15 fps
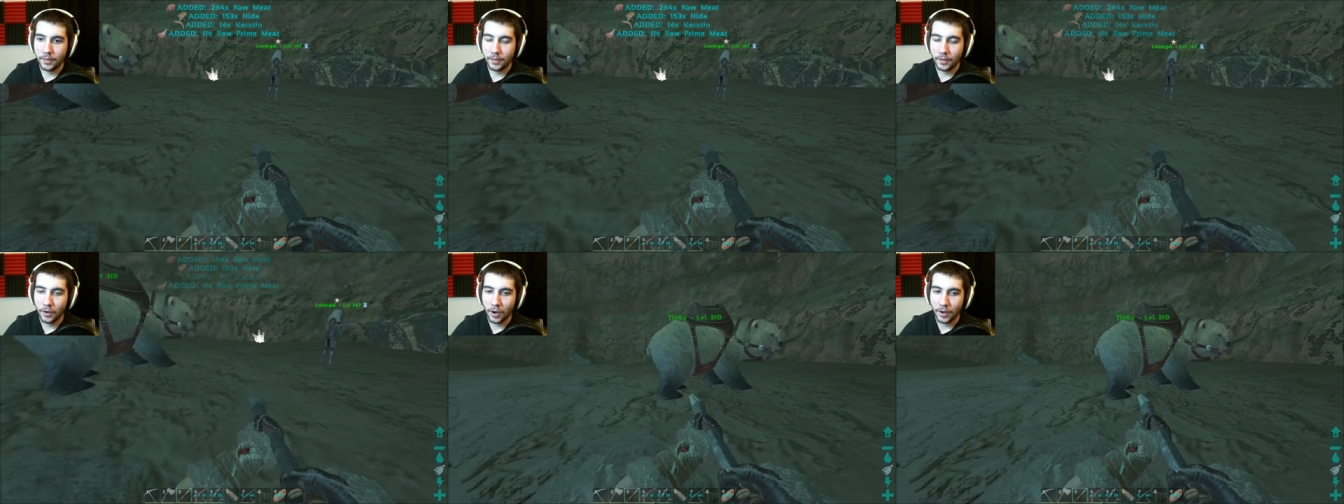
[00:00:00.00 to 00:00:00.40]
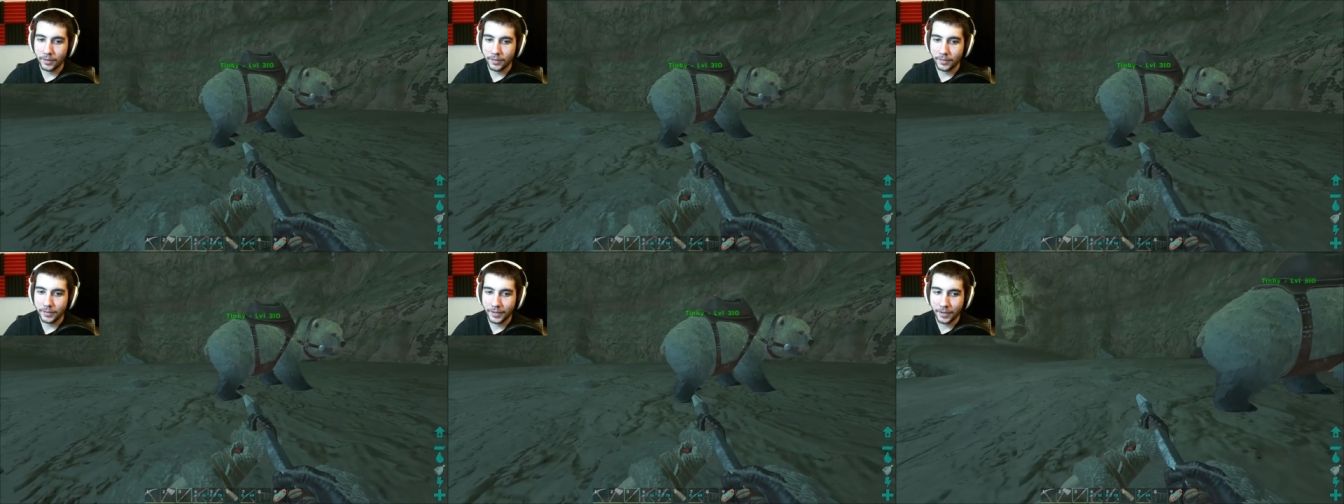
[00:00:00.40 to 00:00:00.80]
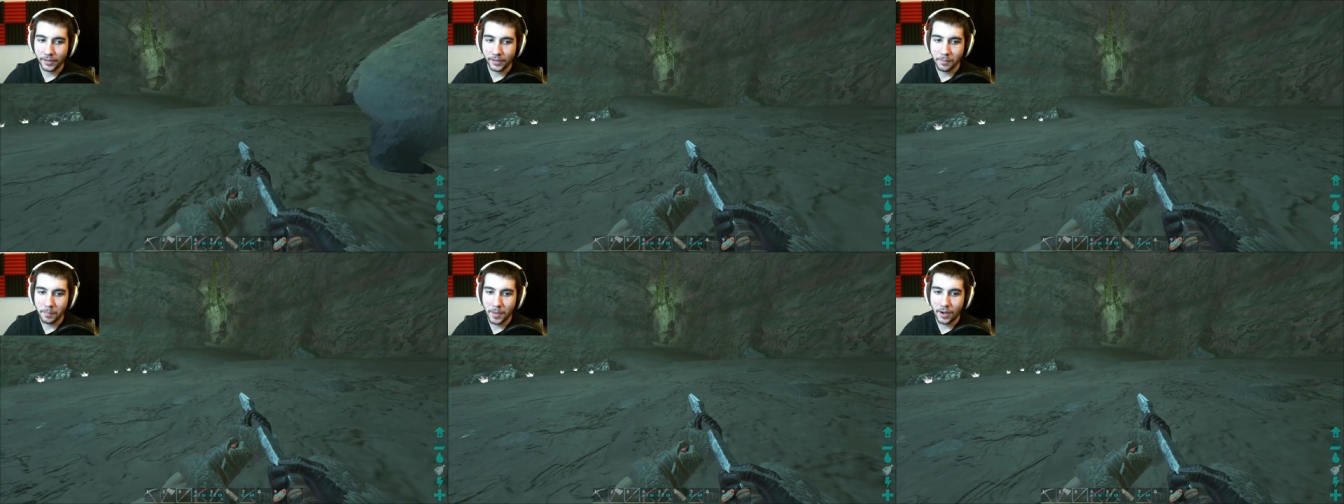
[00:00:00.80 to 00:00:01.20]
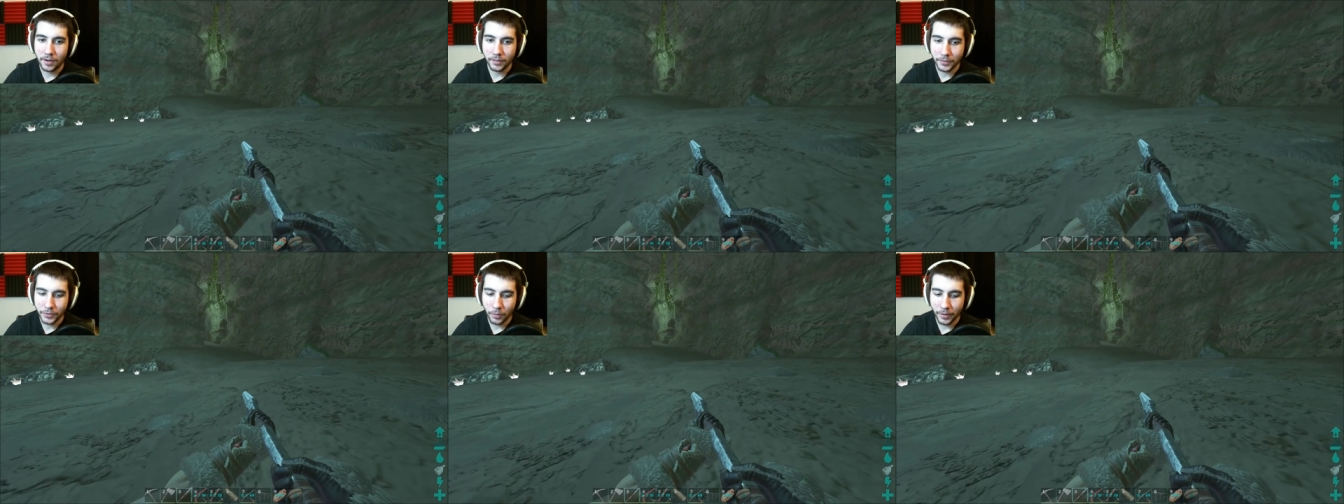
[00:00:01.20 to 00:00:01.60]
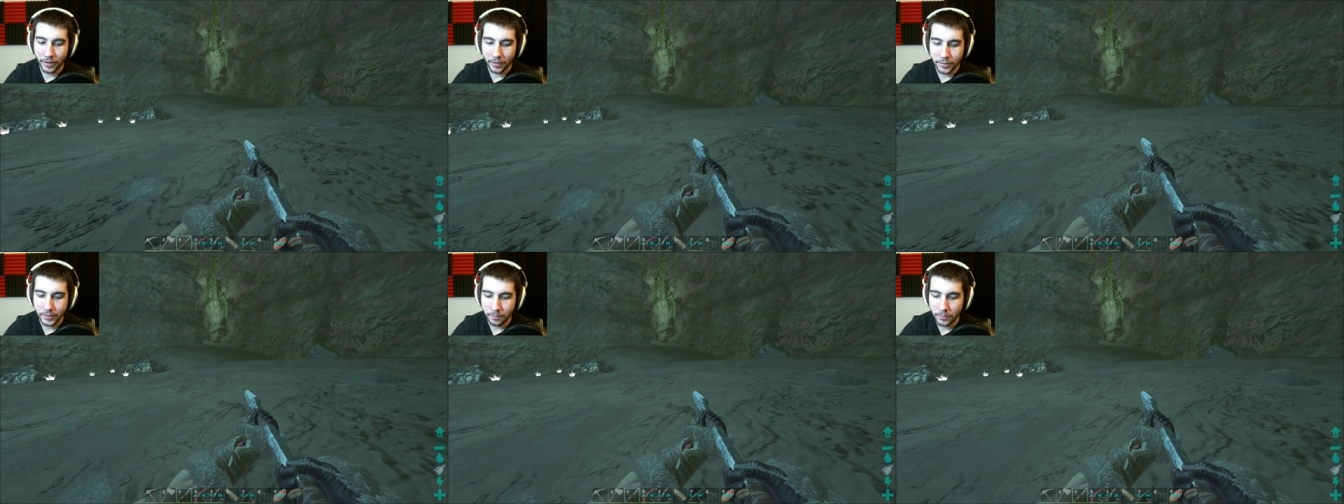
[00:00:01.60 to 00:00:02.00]
All right, get on the bear. Let's go get
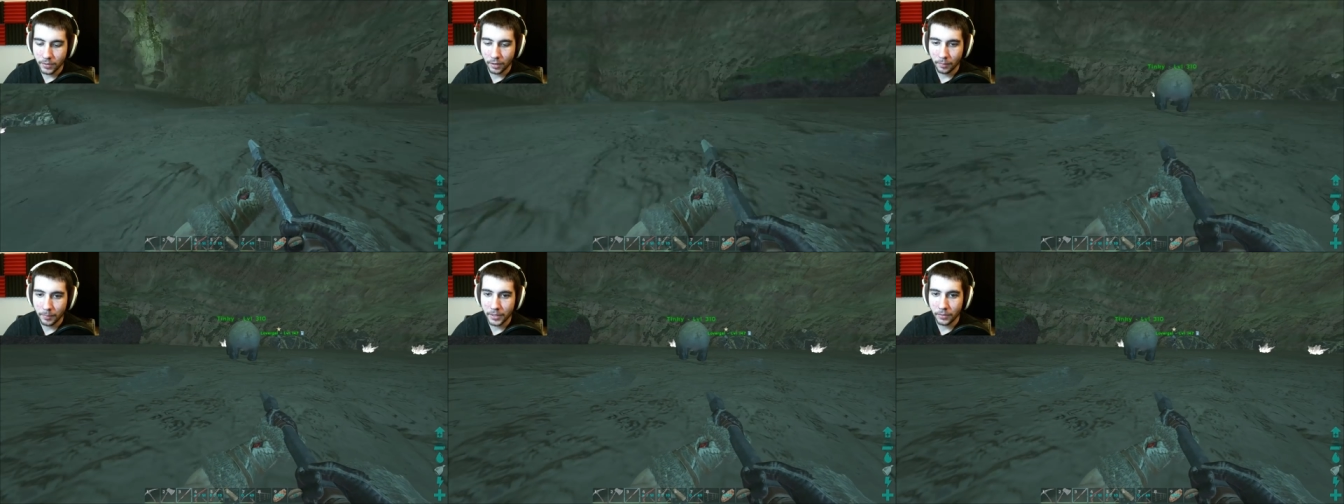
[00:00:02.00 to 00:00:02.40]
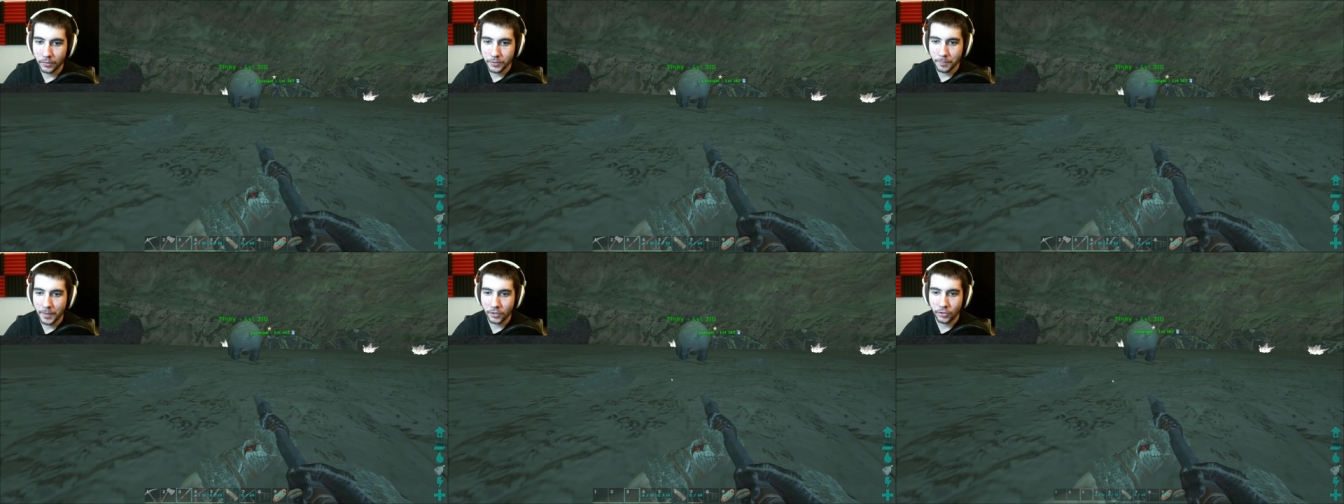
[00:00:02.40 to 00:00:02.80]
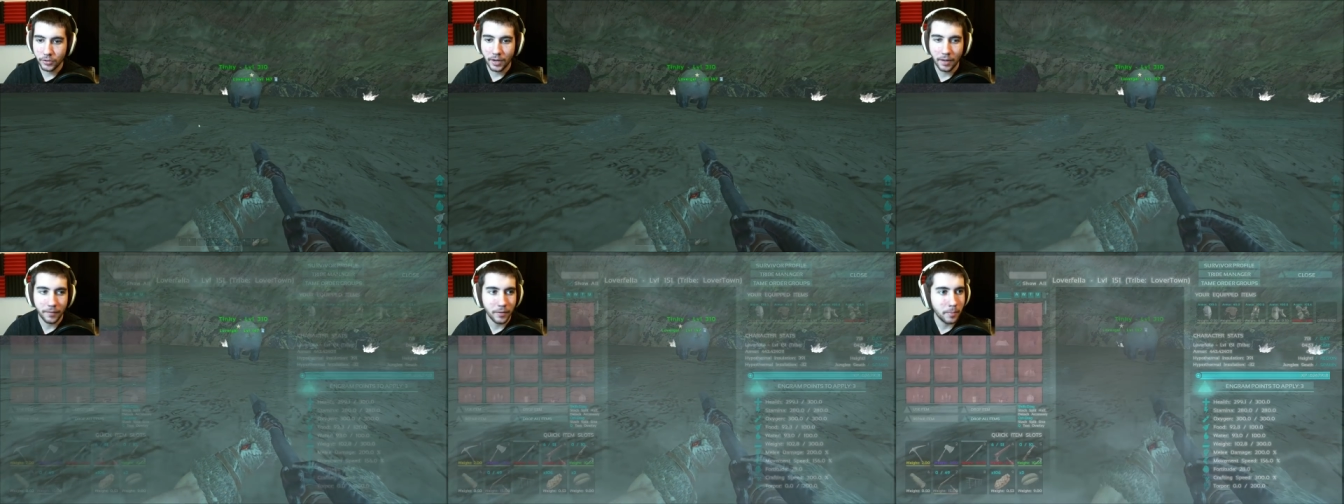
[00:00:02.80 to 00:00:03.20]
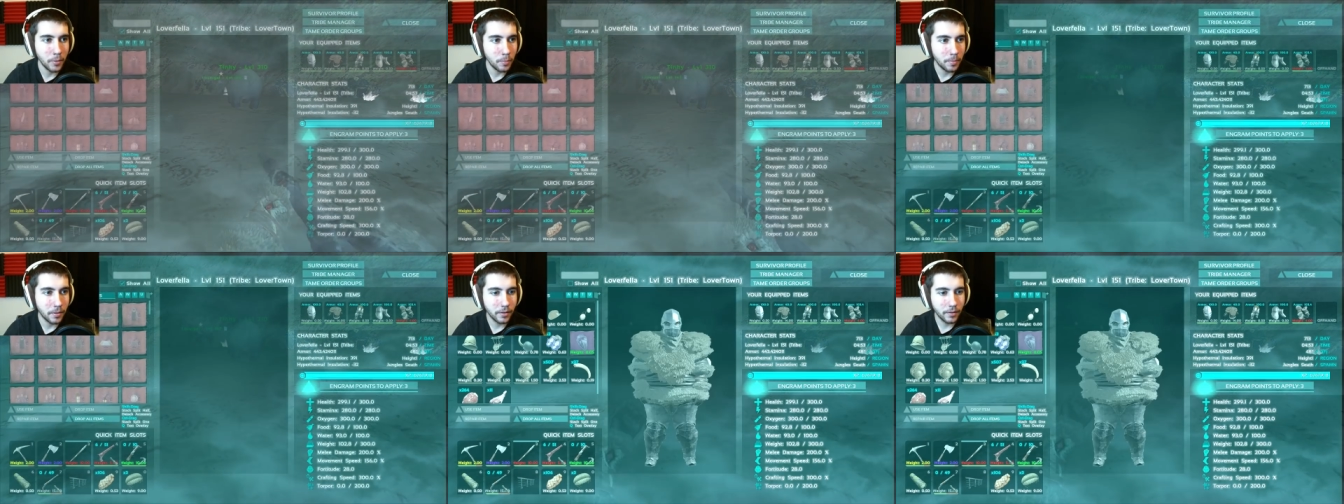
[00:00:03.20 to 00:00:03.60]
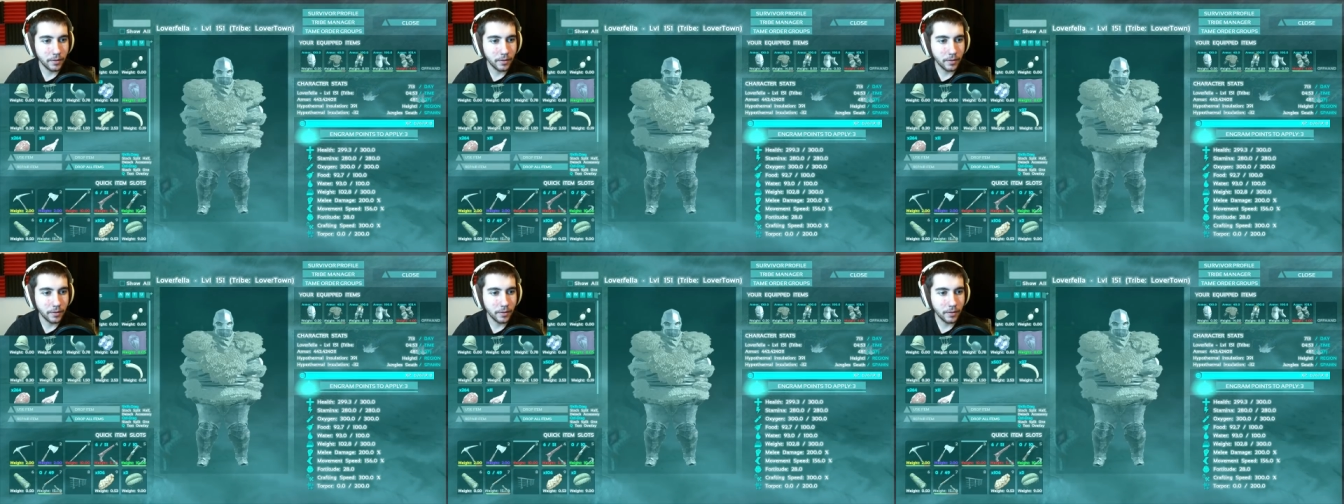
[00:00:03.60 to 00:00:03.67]
us some dung beetles. Make sure you have your poop.